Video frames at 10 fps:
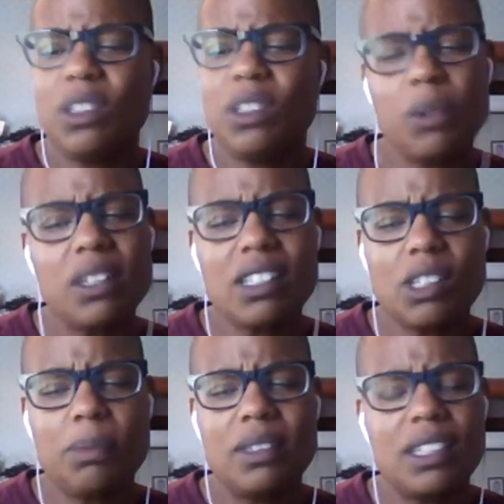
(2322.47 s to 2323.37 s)
do you want
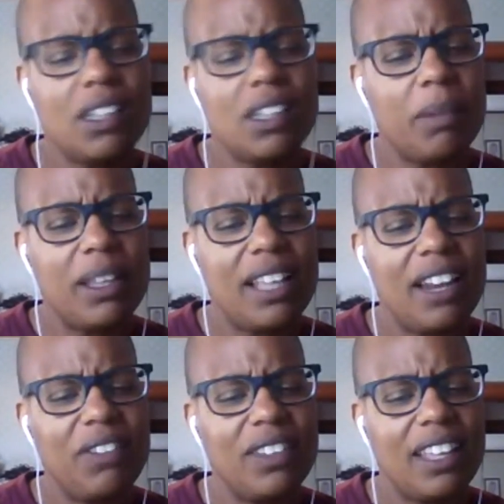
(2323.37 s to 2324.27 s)
to talk about that?
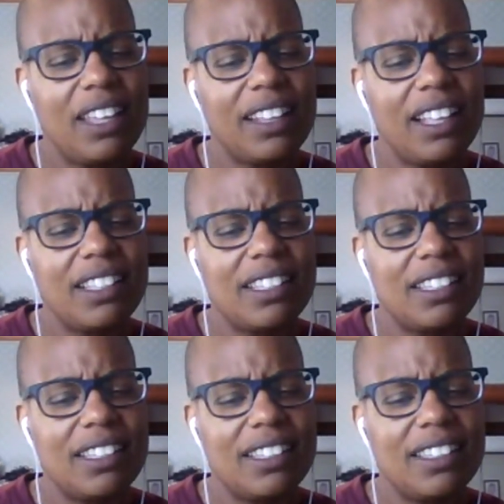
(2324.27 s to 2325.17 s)
I feel like that's,
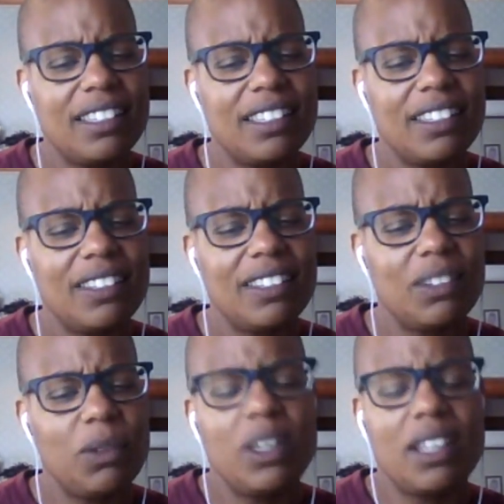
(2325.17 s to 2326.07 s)
what
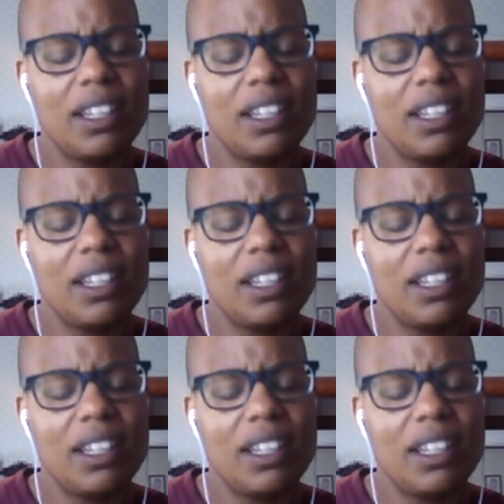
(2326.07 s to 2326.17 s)
do you think?